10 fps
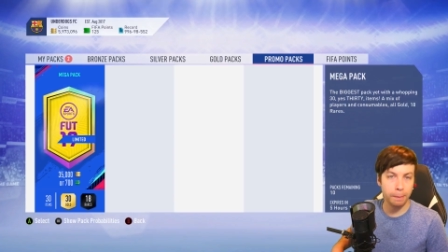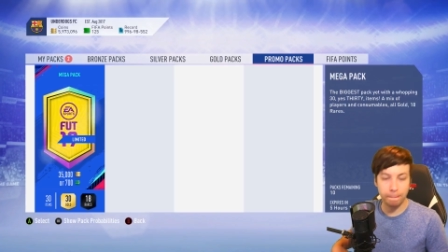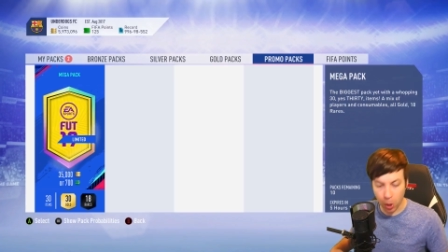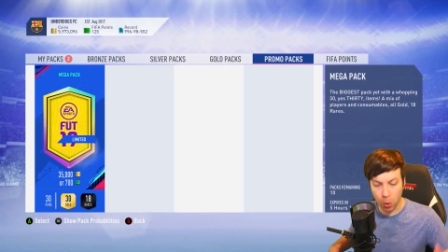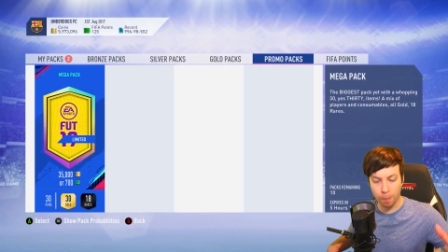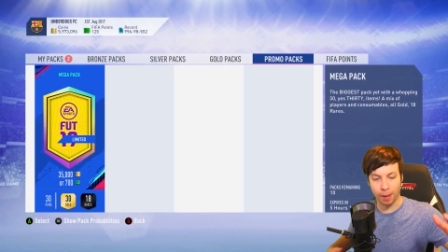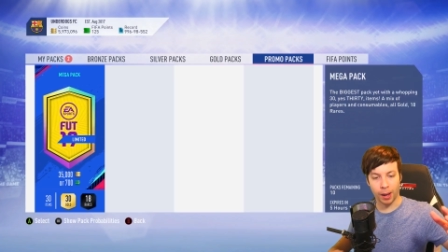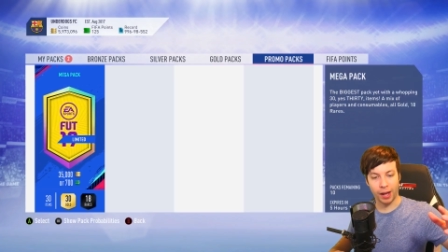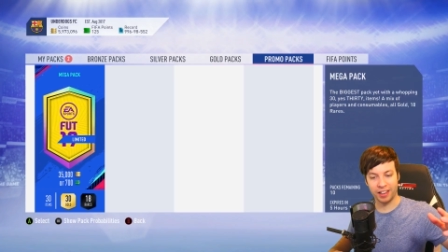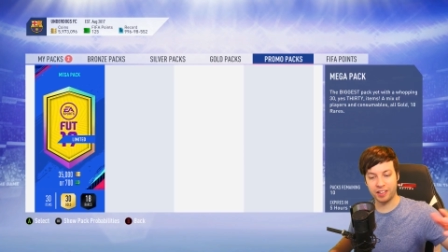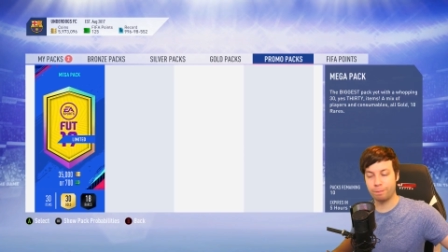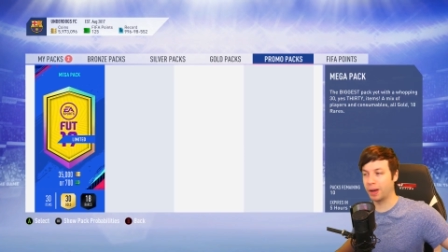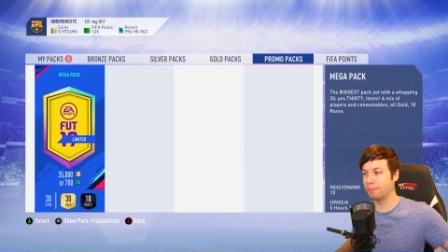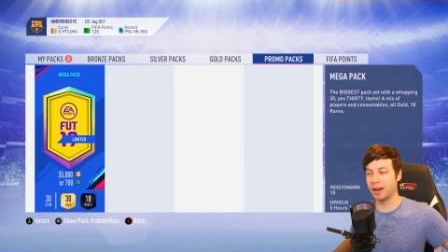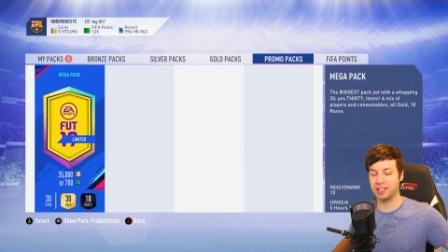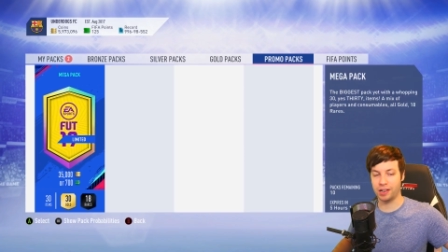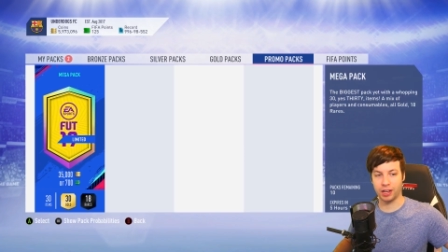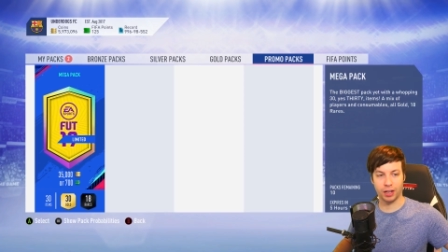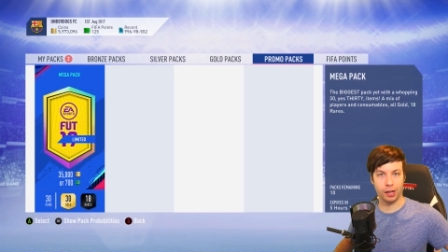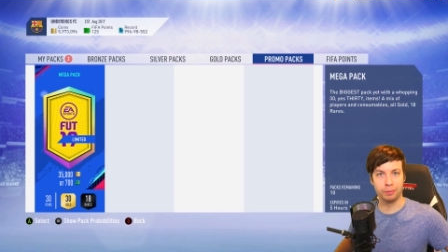And boom! As if by
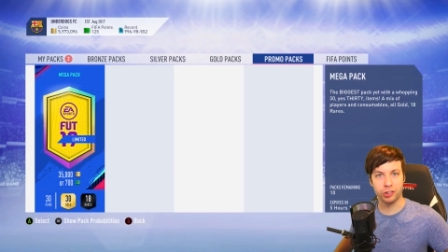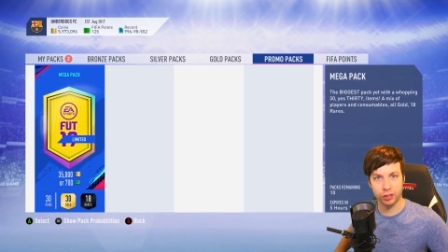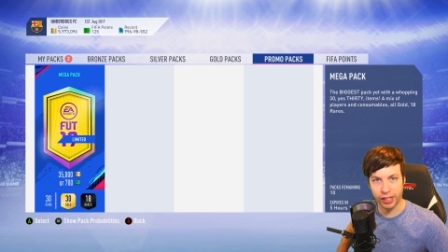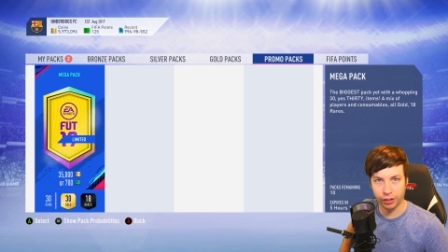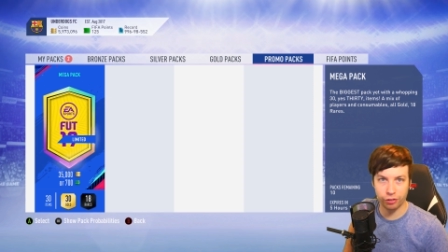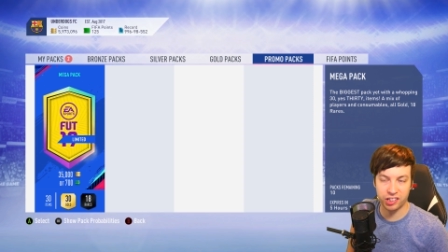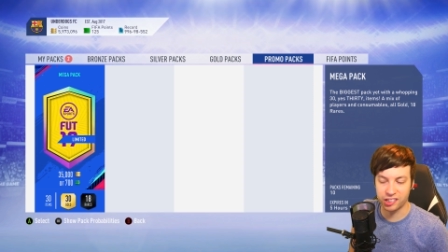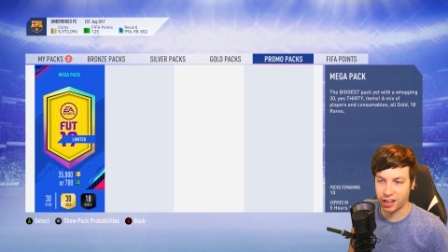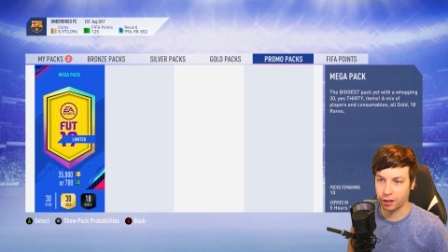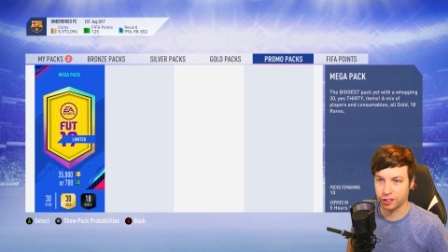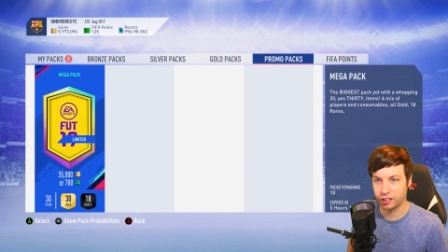magic, I'm suddenly at Chris's house.